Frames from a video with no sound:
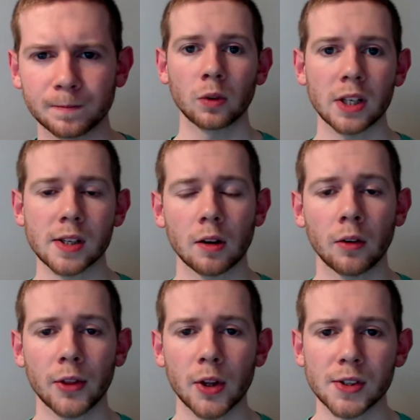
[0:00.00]
Releasing
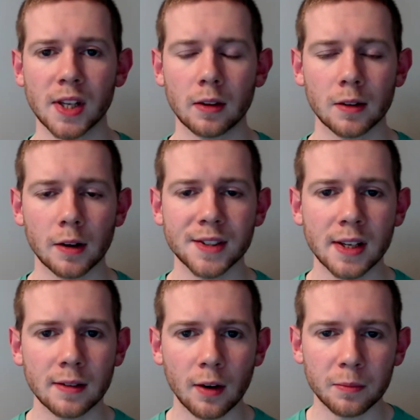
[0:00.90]
on Thursday the
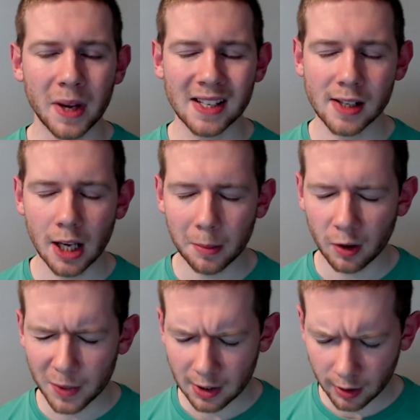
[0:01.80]
19th of May is a game
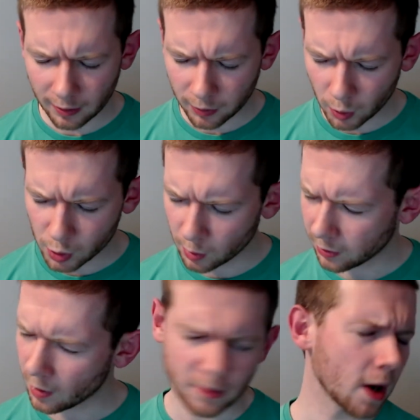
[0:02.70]
I've been looking forward to
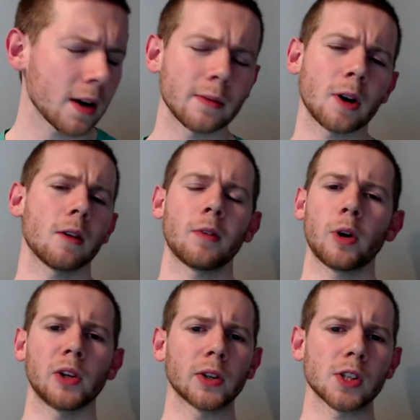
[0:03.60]
for a very, very,
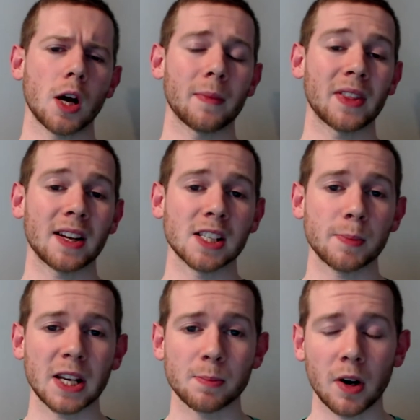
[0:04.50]
very long time, and that is
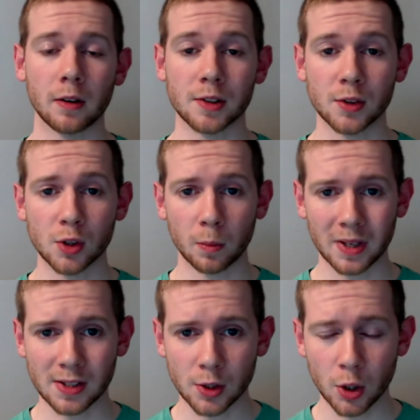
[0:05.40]
Space Pirates and
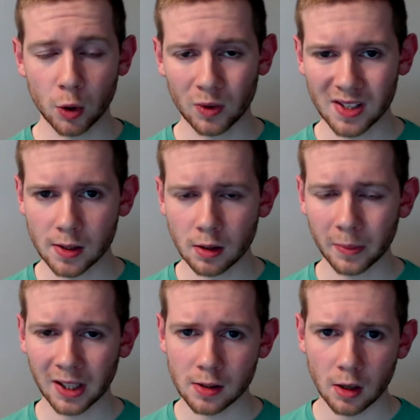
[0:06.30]
Zombies 2. This is
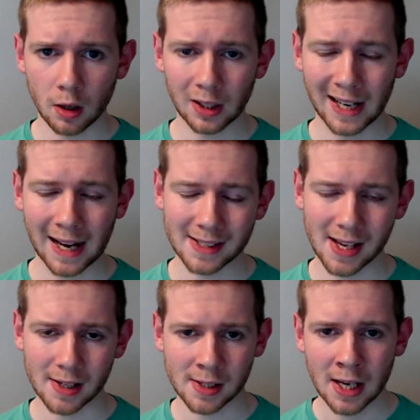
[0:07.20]
coming into early
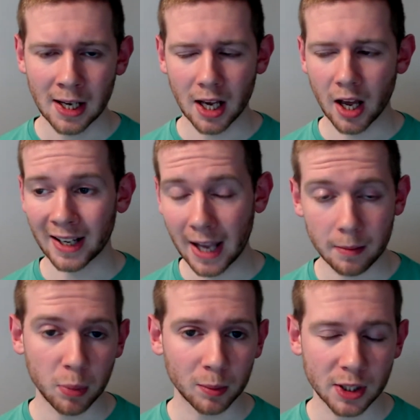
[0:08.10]
access,
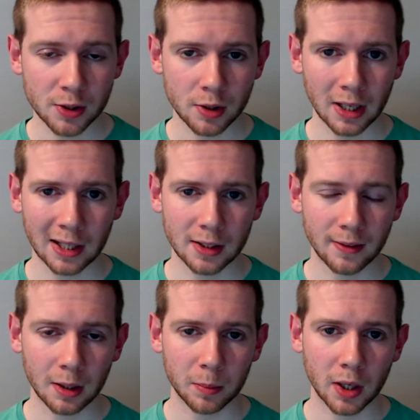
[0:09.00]
again published and
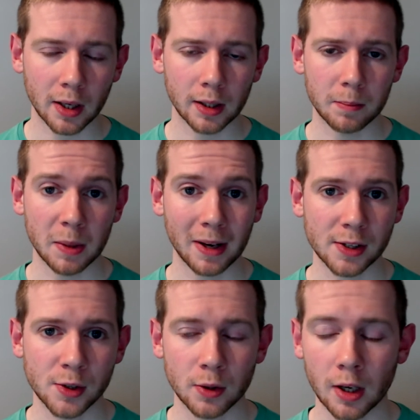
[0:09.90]
developed by
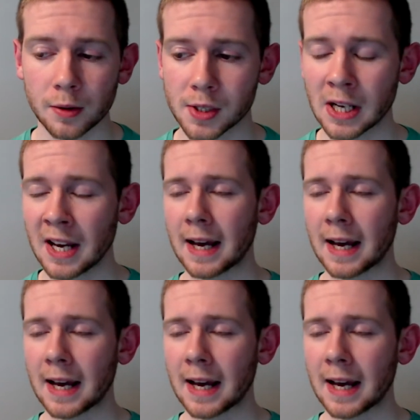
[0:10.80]
MinMax Studios.